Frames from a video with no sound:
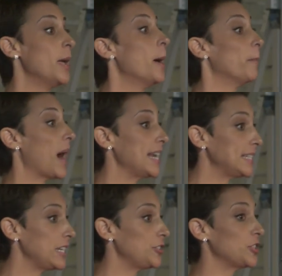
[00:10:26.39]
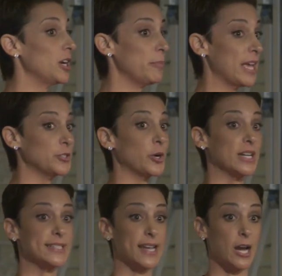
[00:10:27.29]
My teacher and mentor,
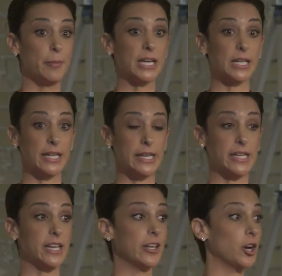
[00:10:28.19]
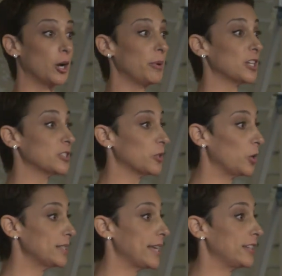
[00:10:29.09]
Sarah McLean, in her book
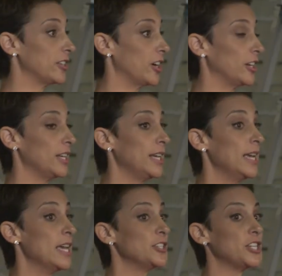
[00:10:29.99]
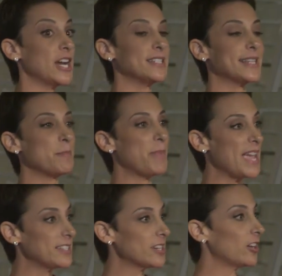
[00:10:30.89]
Soul Centered, shares that
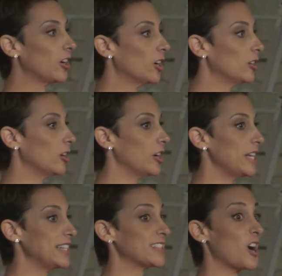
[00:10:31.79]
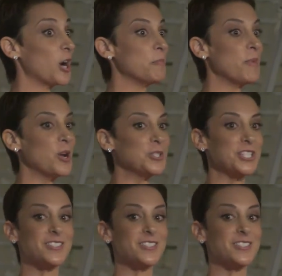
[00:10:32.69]
based on her learnings, our emotions